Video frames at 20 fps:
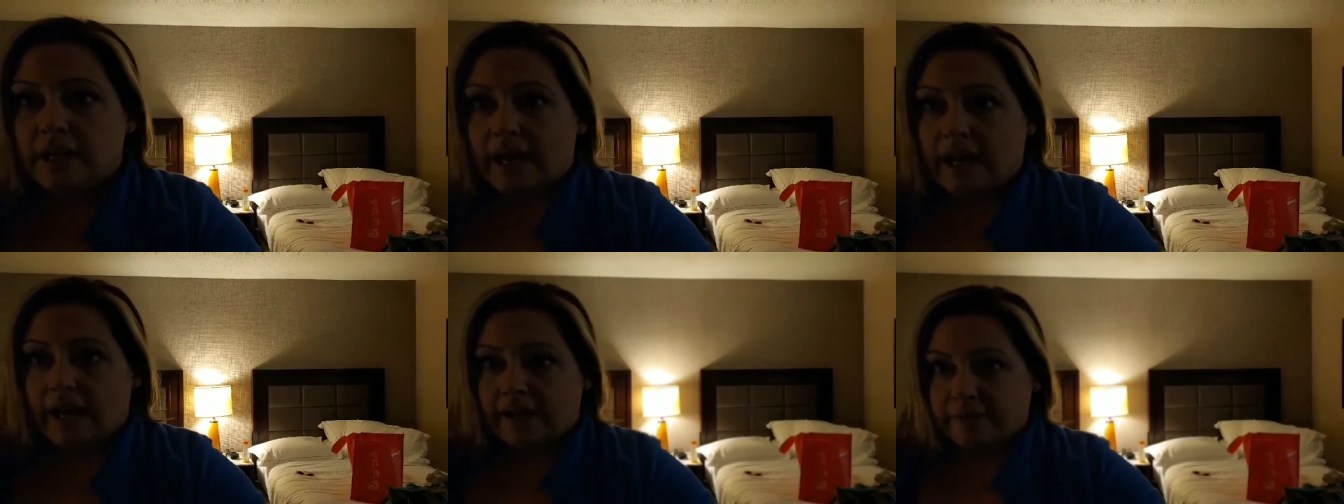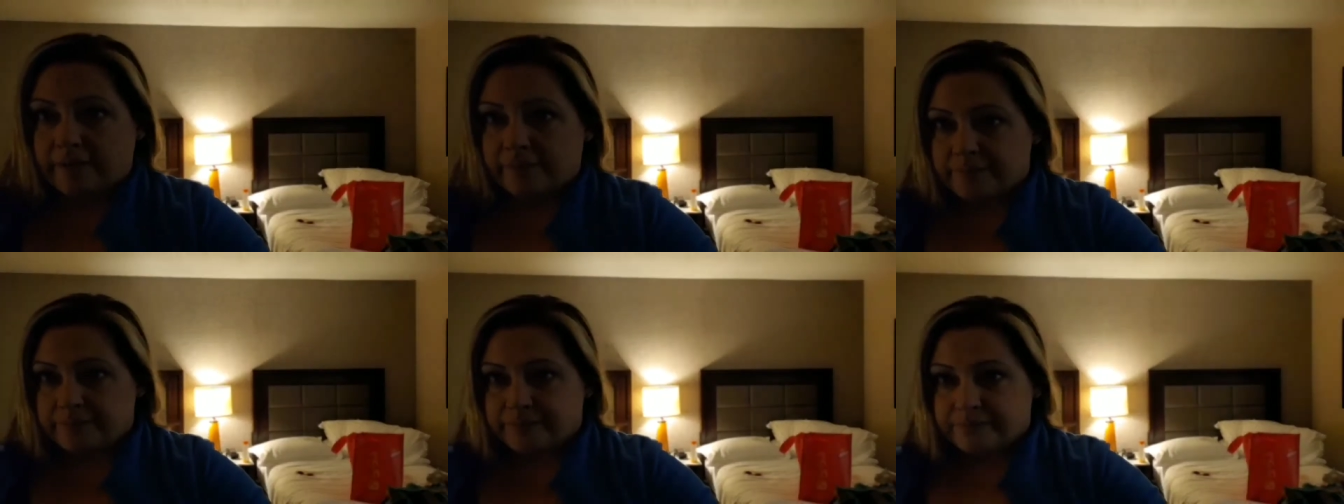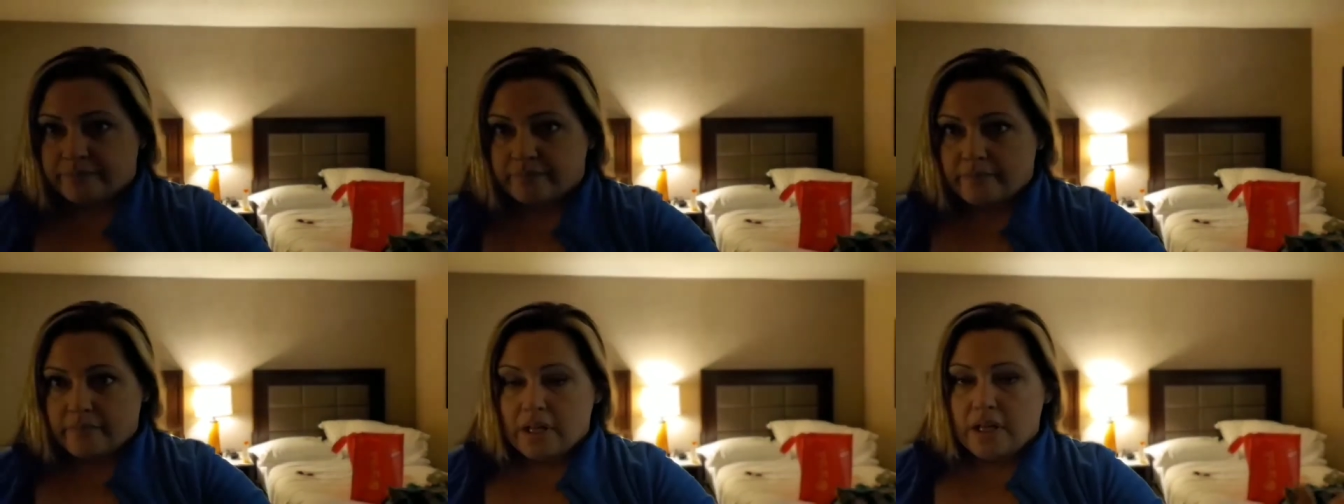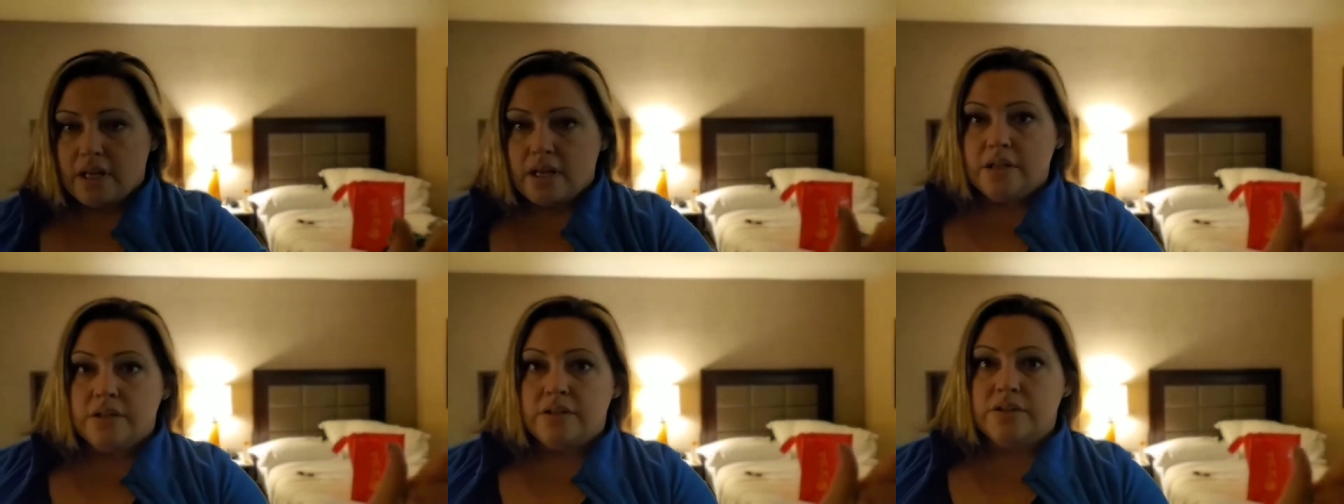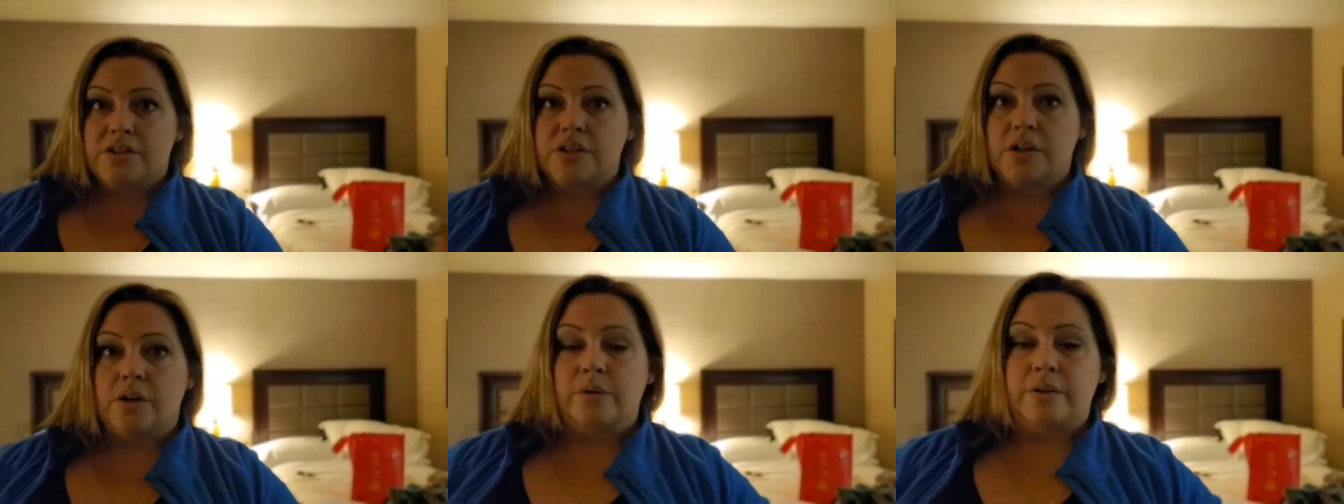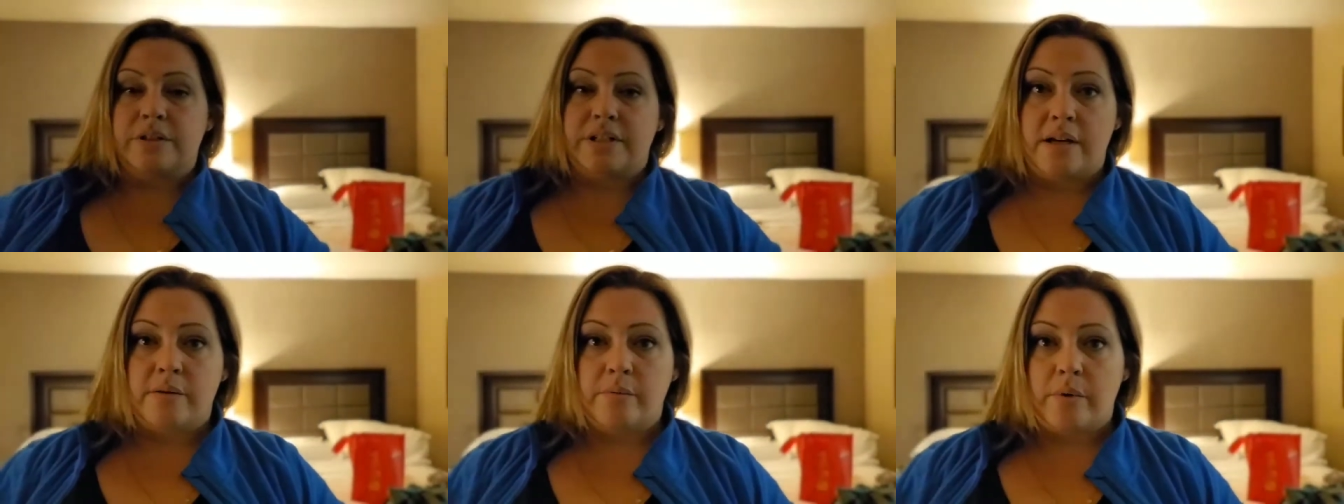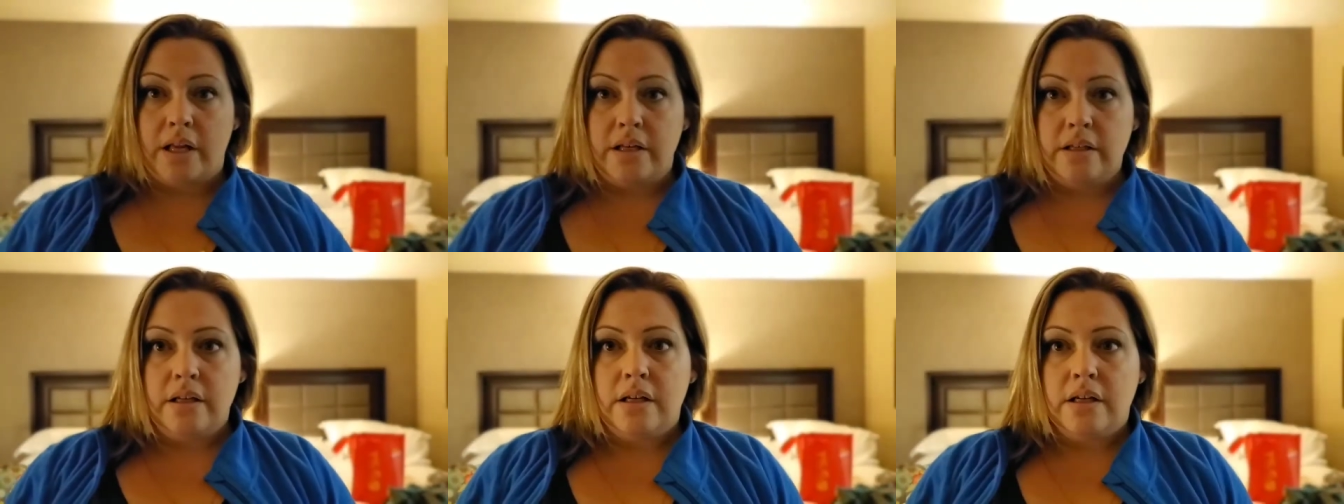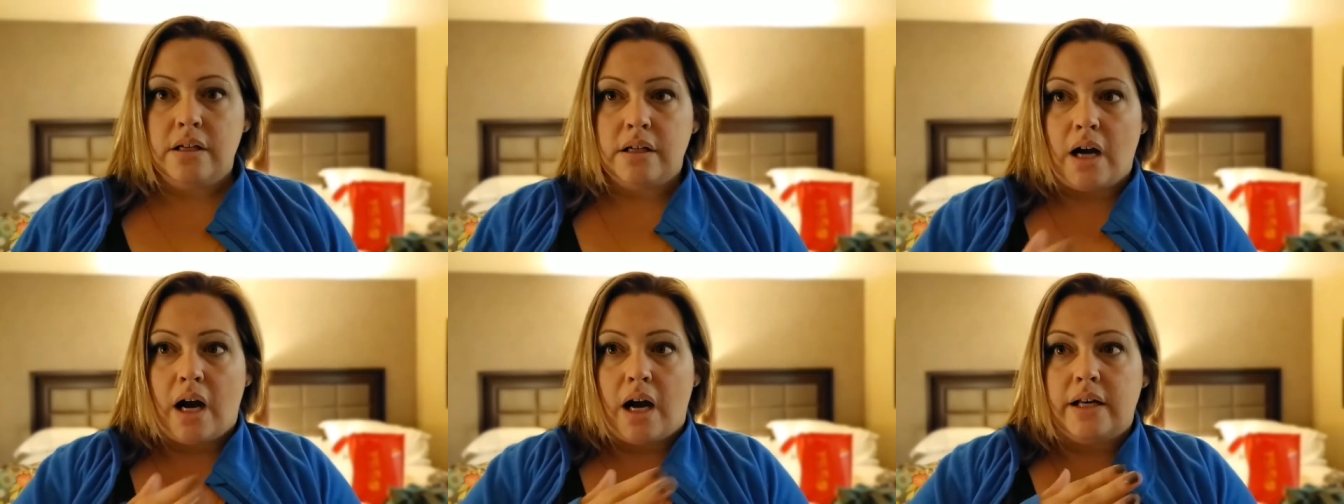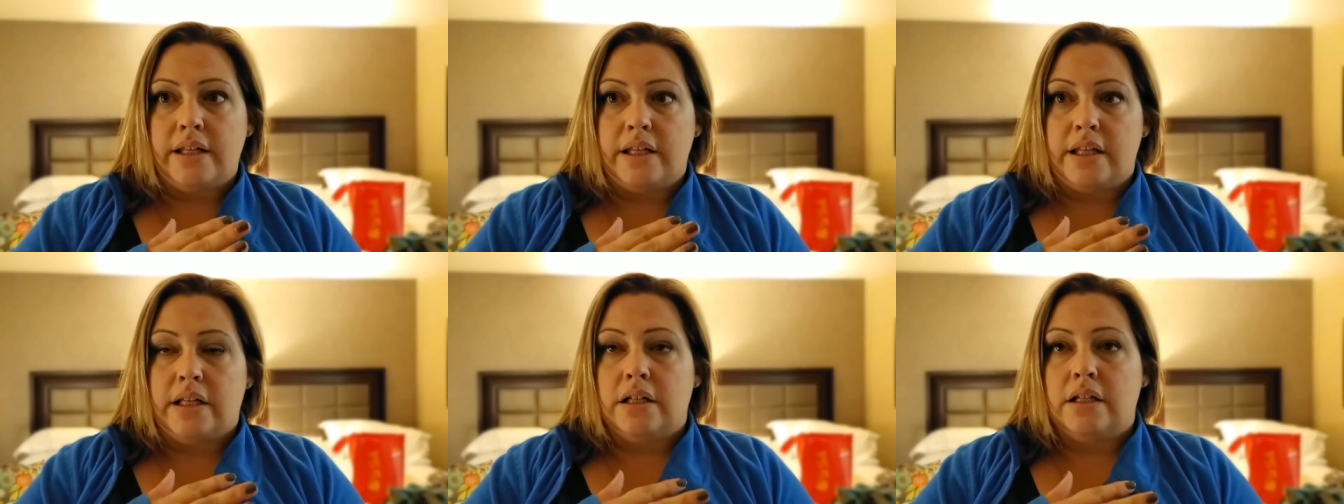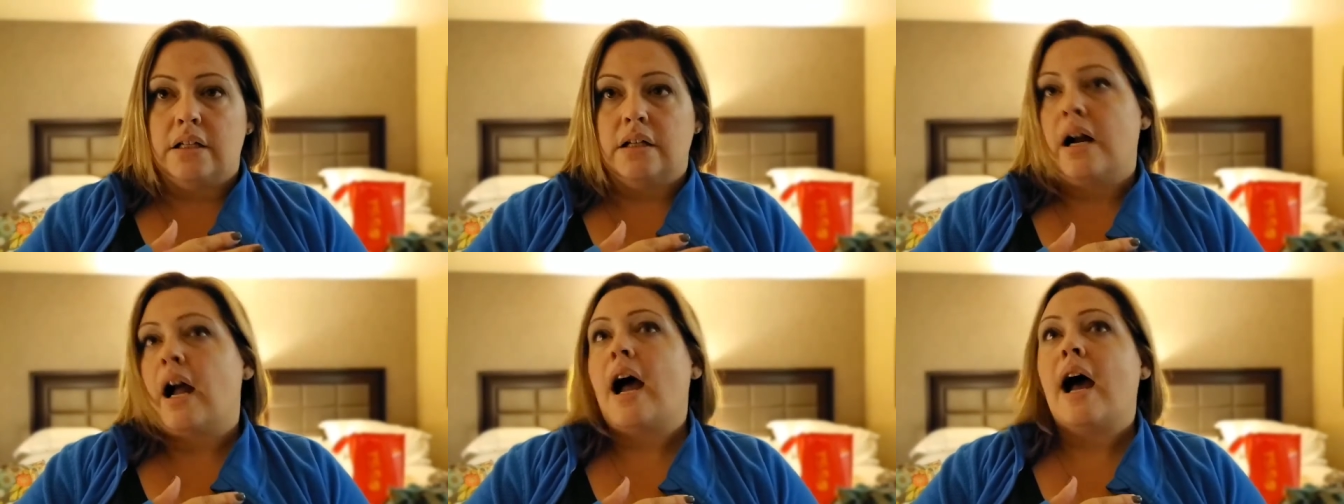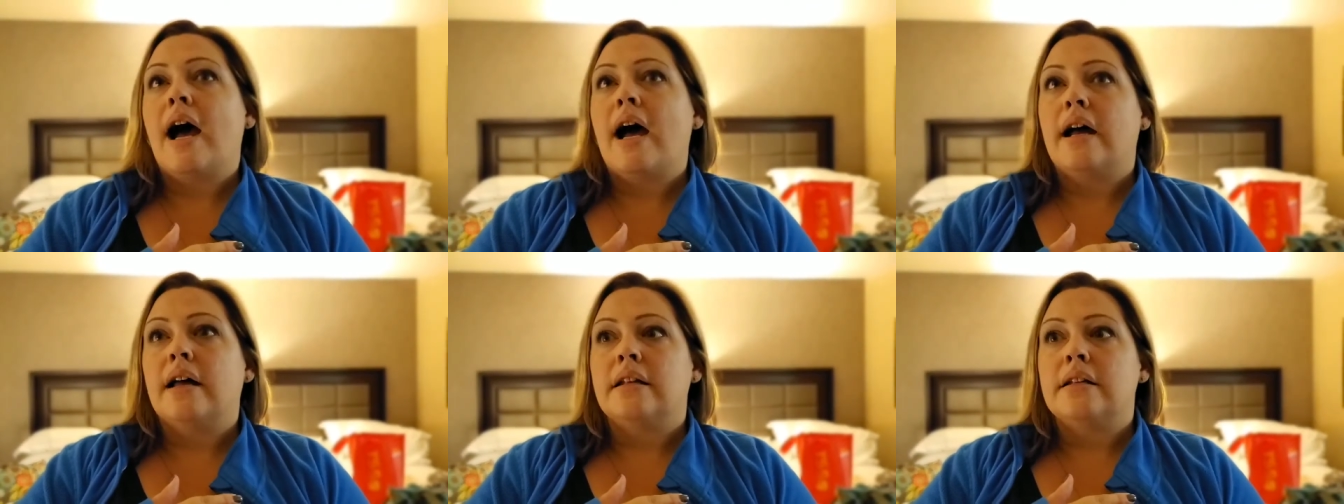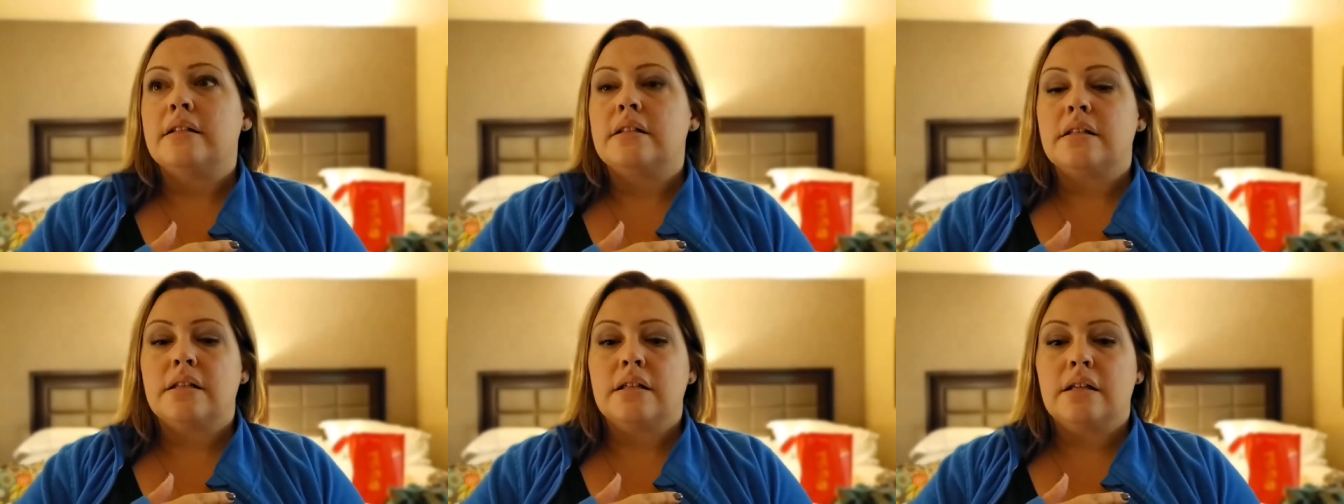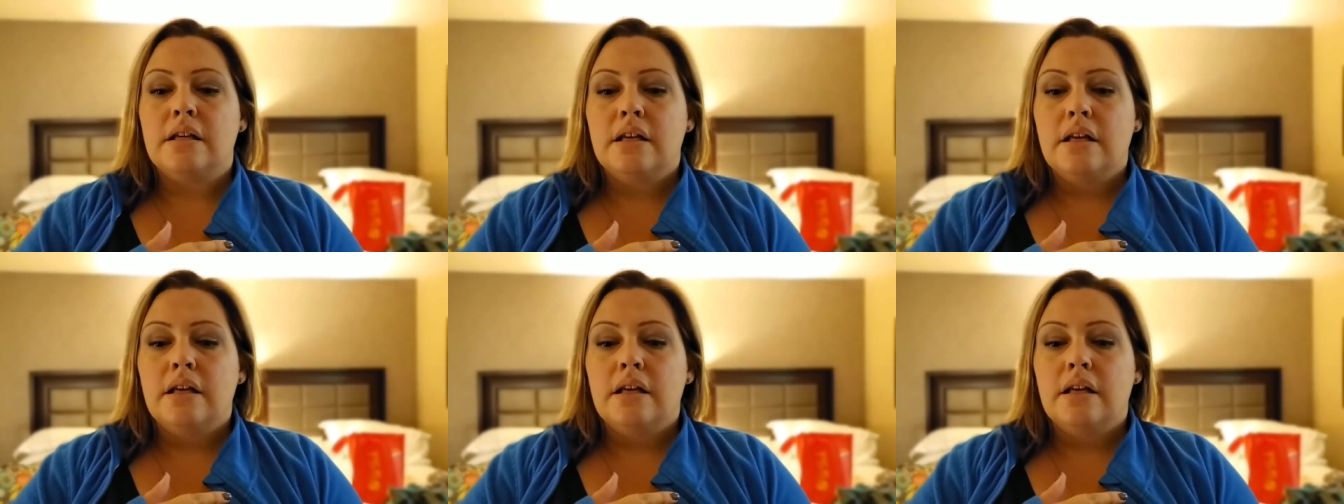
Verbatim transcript: Okay. So day one got here at,